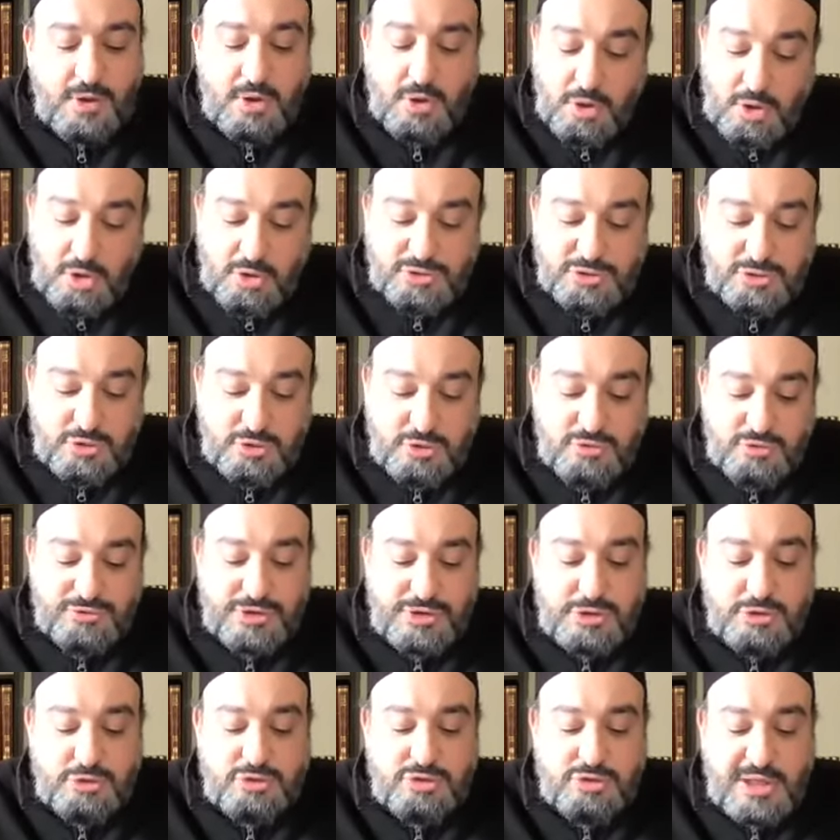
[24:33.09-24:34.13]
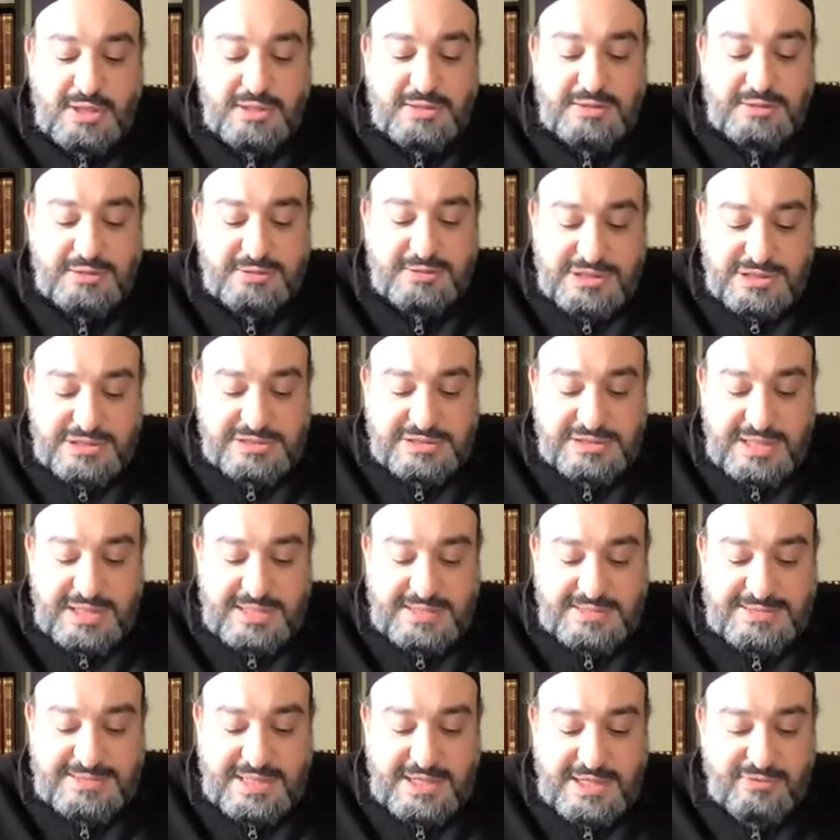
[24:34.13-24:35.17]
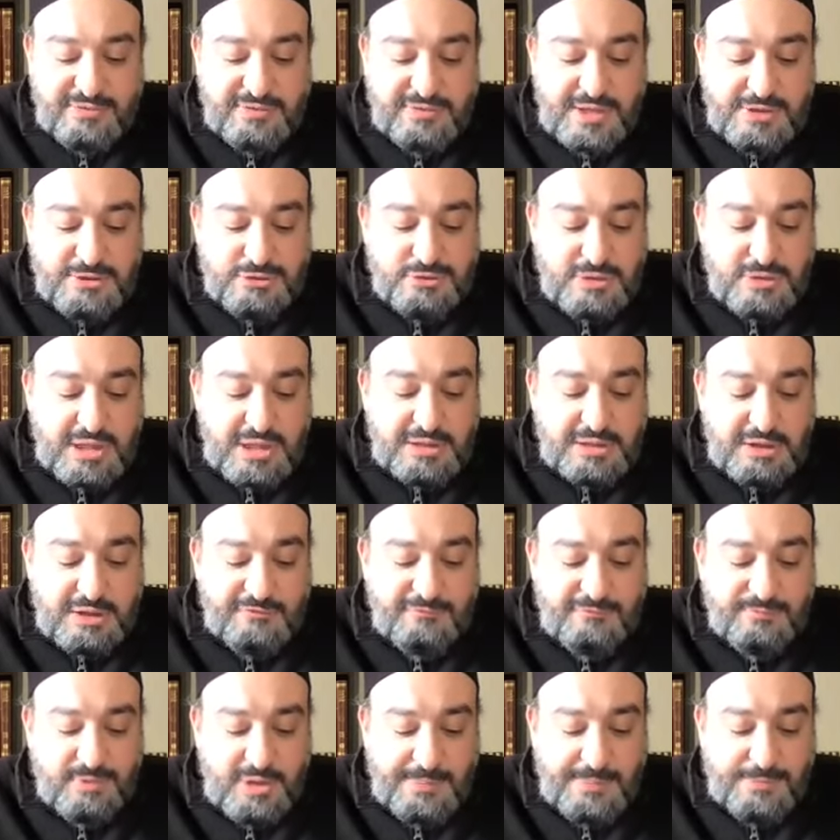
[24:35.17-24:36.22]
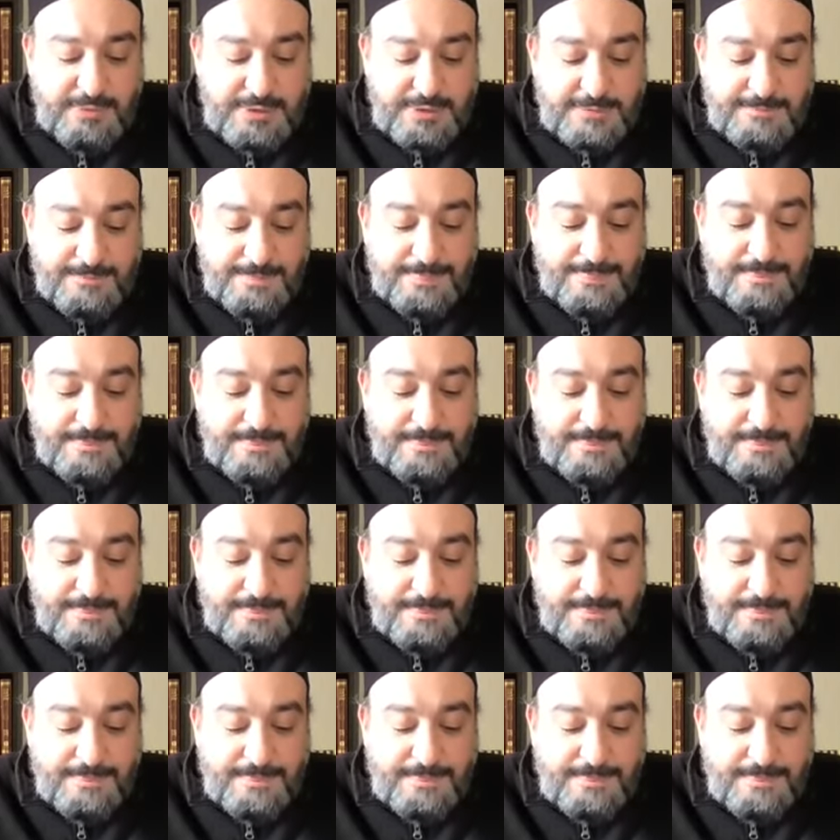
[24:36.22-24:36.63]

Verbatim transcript: also that you do not dislike death and do not love property.